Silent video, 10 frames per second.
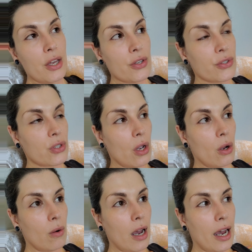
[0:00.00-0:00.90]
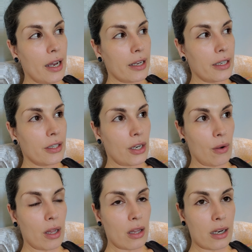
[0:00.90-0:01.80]
So
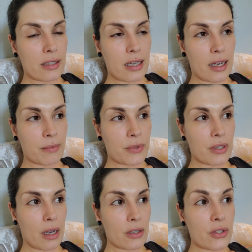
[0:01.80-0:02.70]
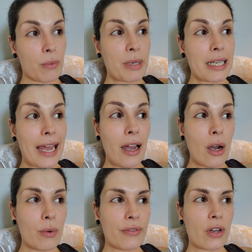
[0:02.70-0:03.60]
a lot of times, but
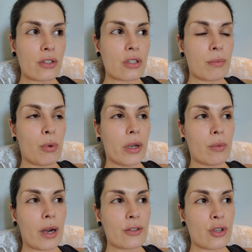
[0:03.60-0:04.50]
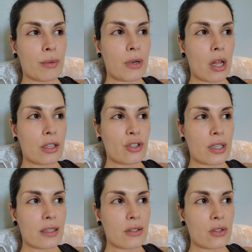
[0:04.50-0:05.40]
now we've gotten to the point where our
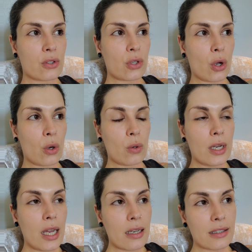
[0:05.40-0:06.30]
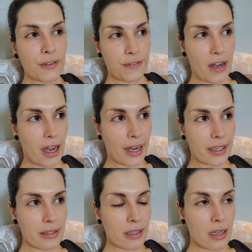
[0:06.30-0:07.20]
terminology is so
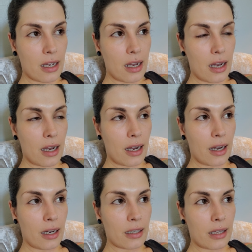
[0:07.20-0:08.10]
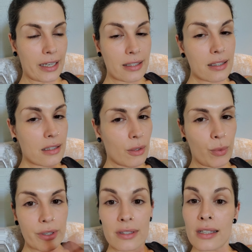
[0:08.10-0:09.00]
defined, like the
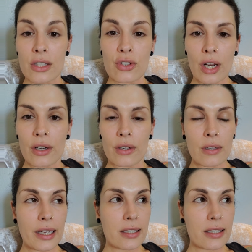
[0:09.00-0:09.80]
word cisgender. Like